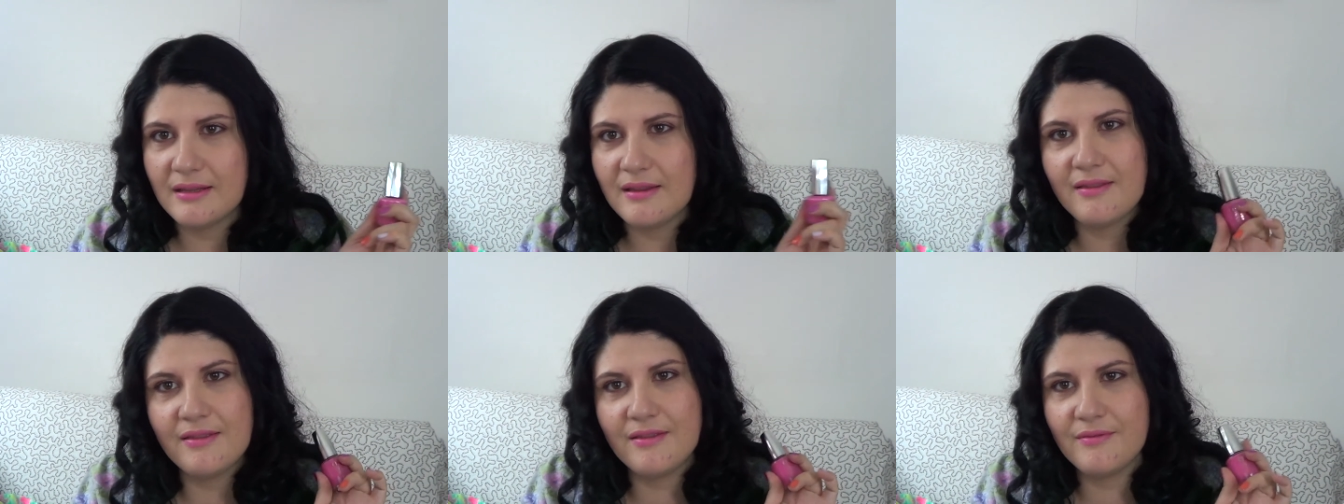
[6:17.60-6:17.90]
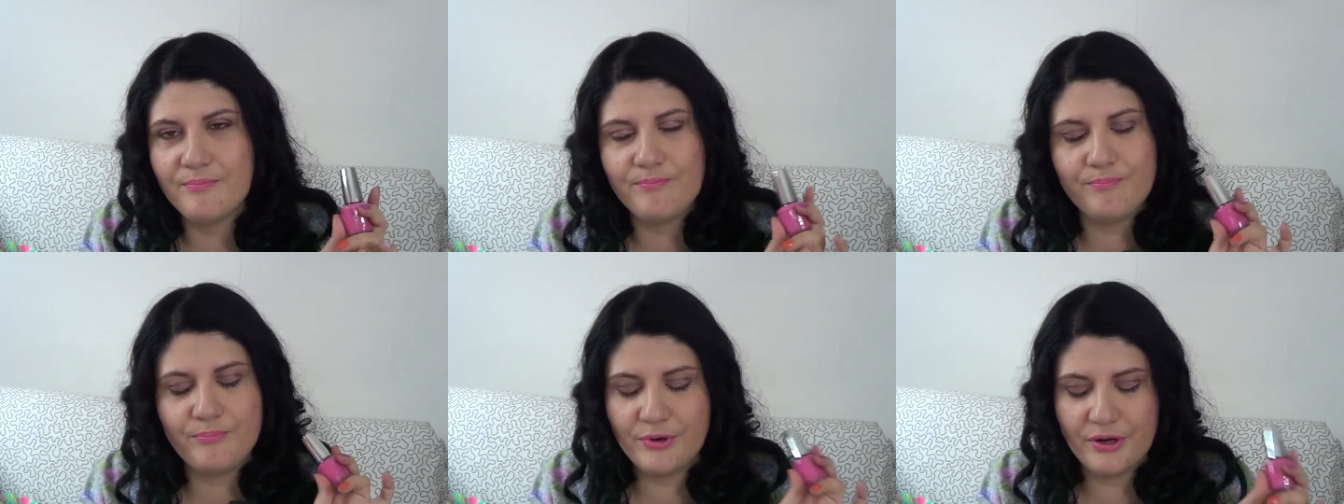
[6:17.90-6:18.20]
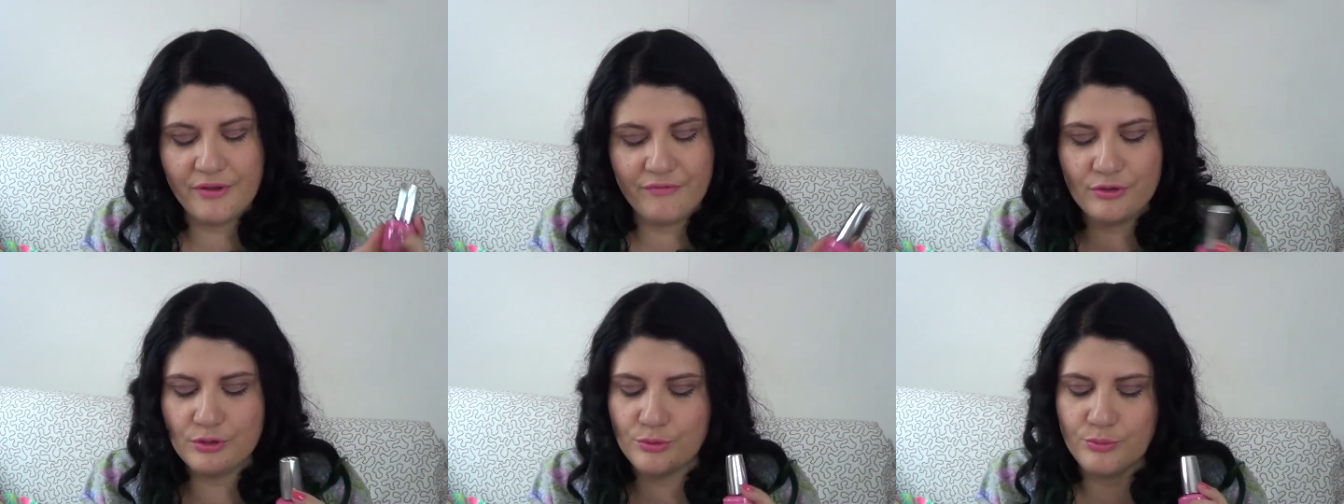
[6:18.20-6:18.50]
the
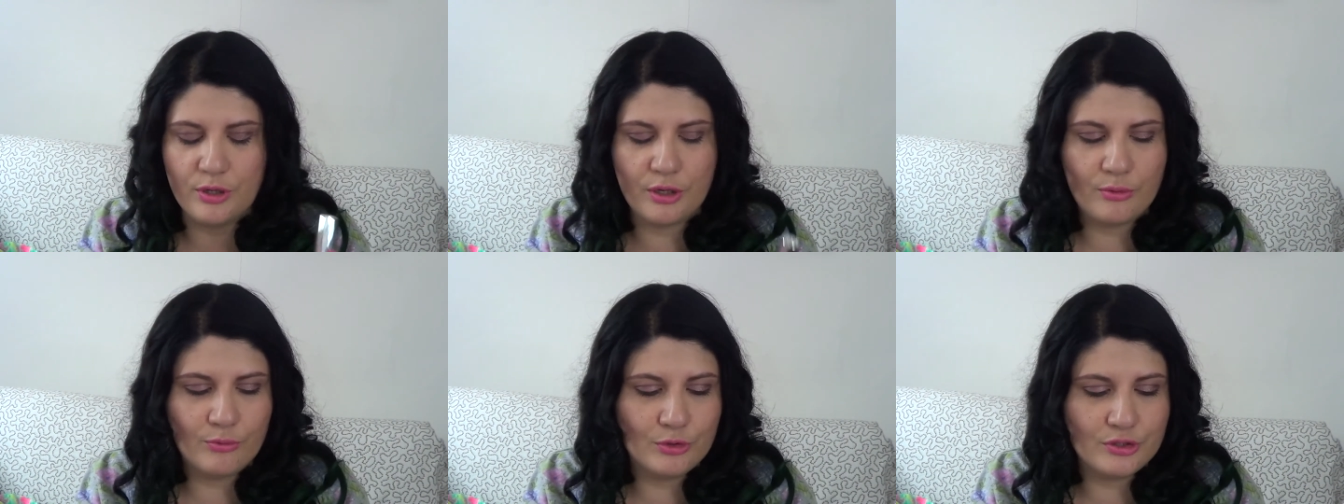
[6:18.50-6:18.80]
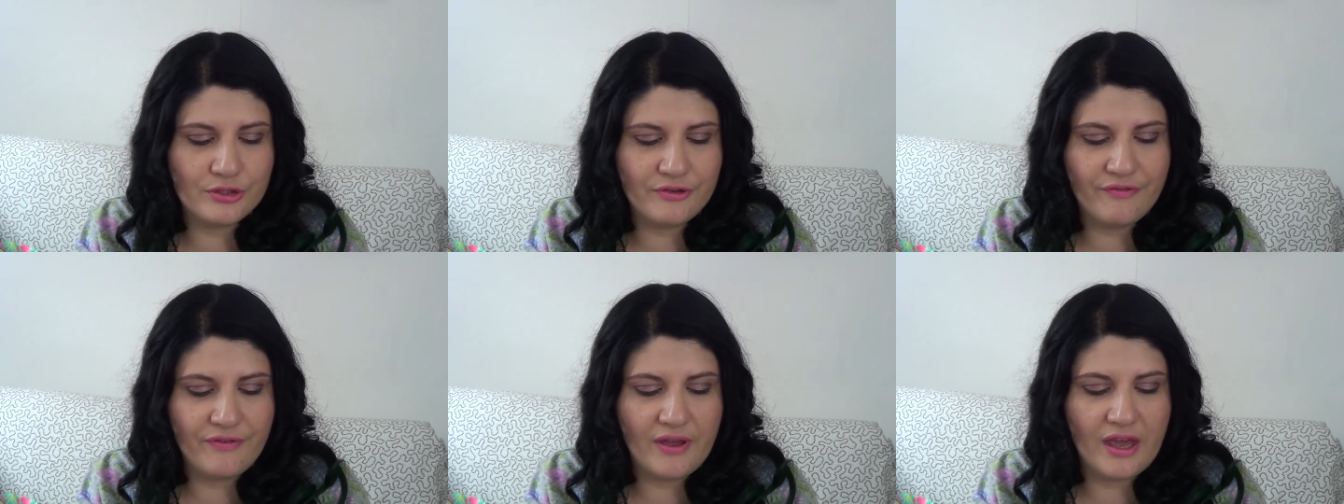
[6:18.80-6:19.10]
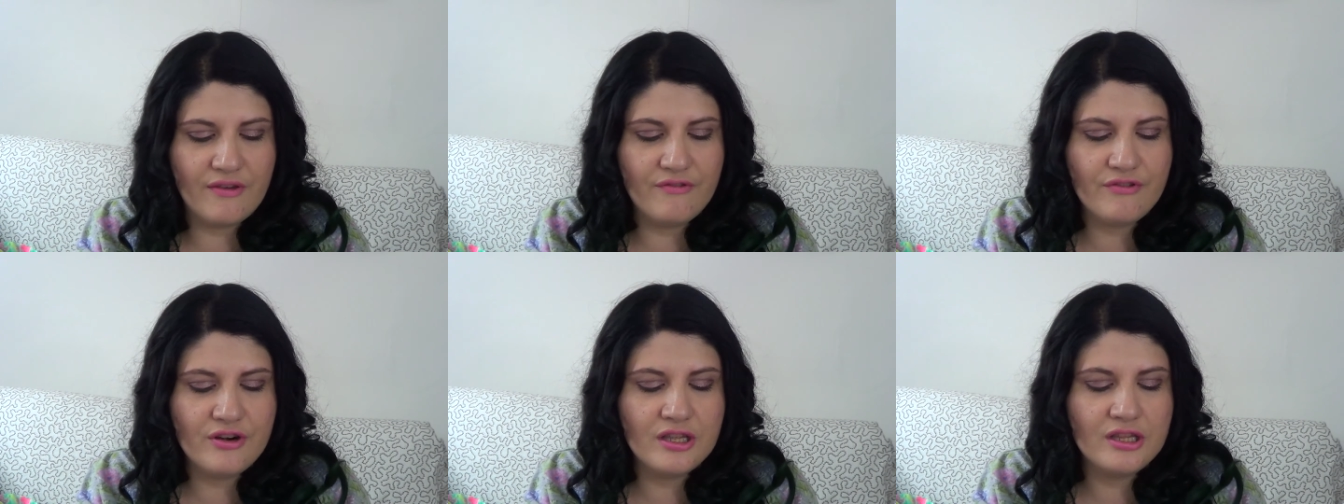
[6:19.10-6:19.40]
previous one was a
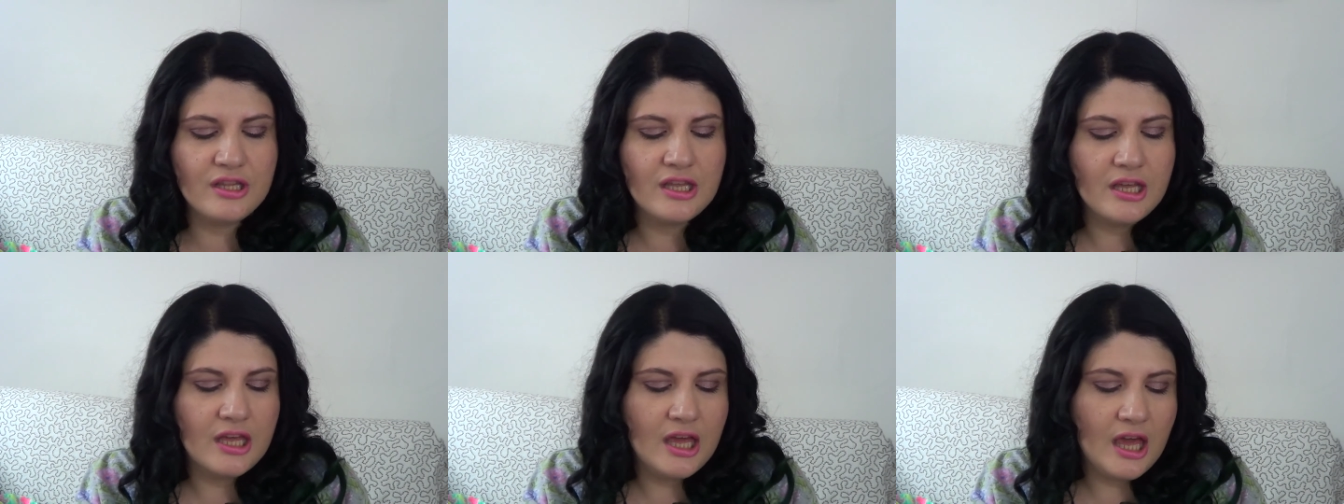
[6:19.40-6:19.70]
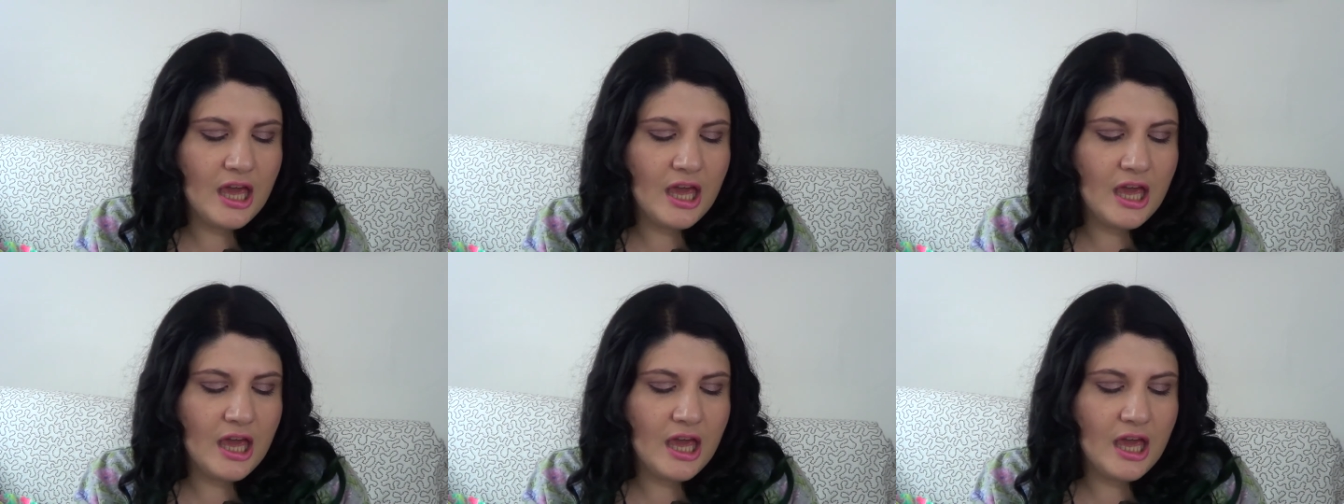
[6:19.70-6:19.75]
favorite,